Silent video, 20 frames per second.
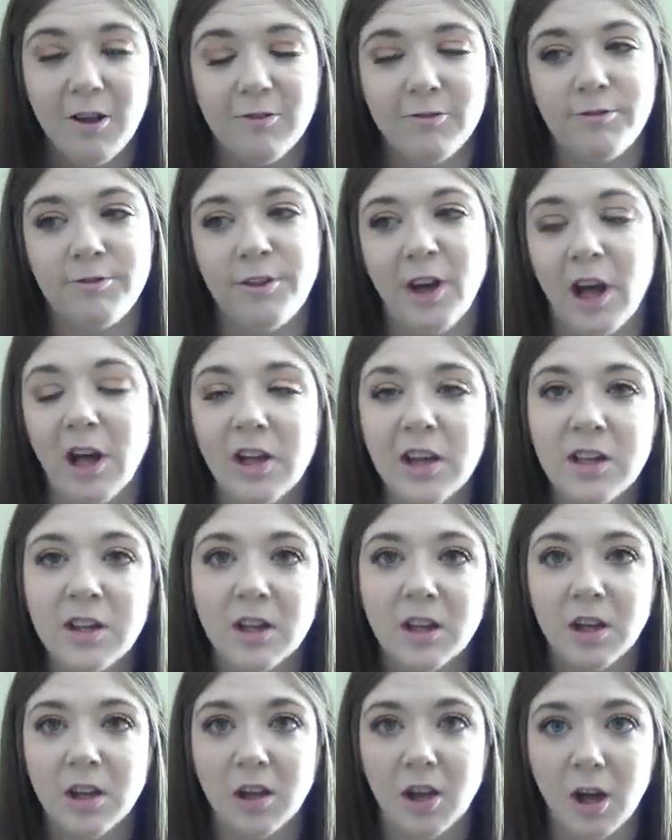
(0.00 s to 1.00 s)
fell in
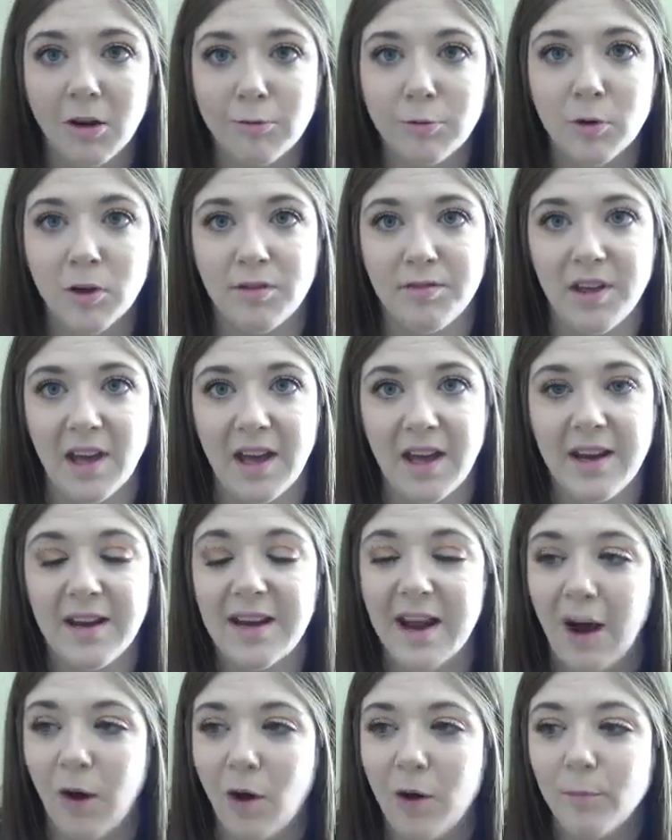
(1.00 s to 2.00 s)
love with it and
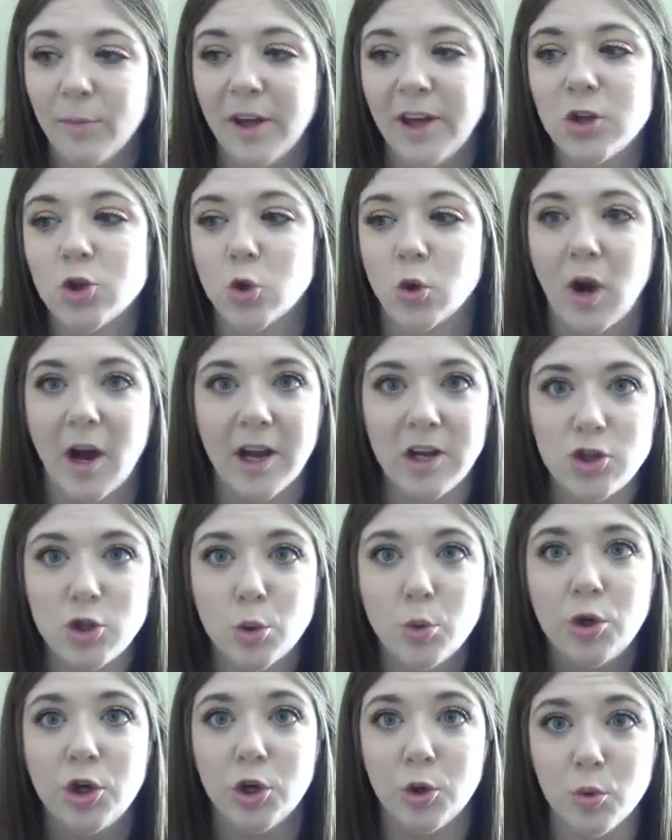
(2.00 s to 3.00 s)
now I'm like trying
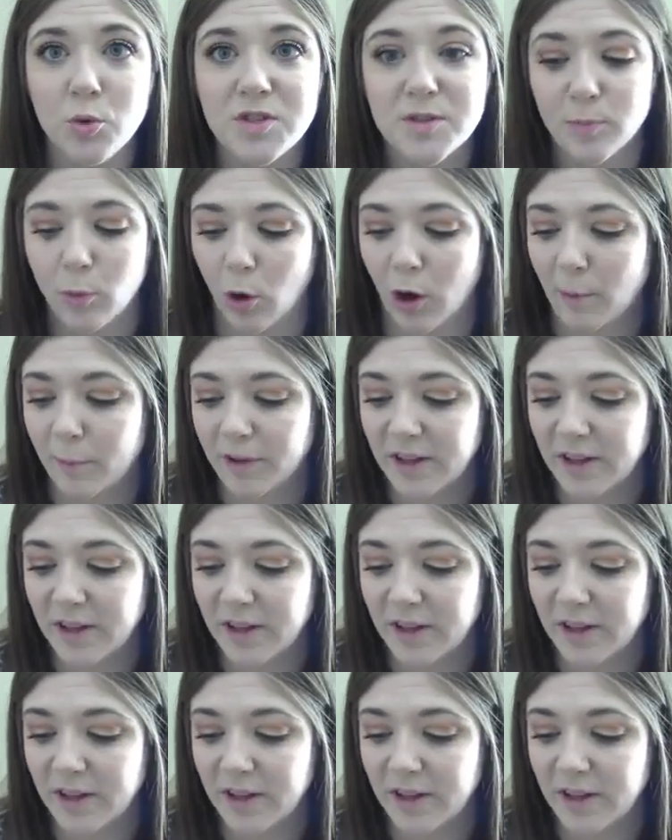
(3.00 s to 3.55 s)
to use more.